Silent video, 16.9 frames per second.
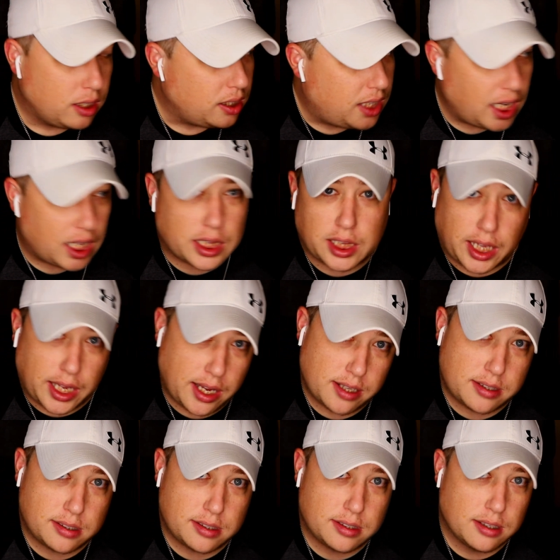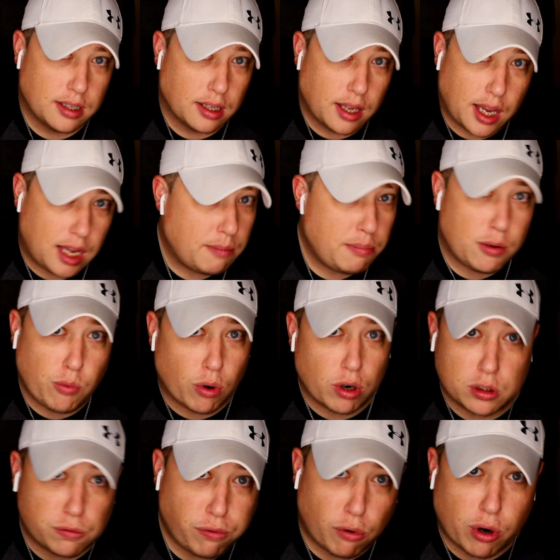get less, and be
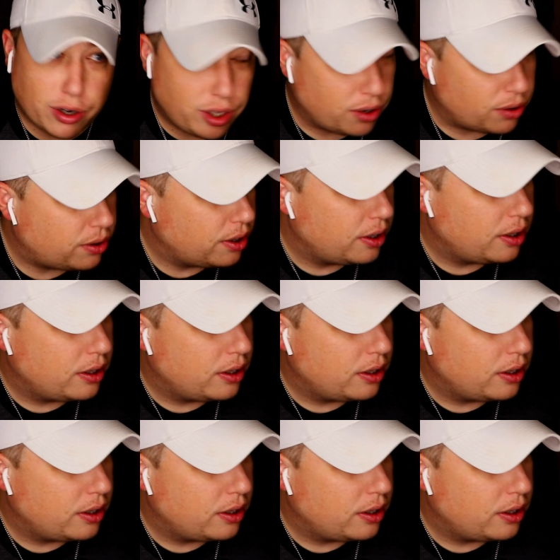worse for you.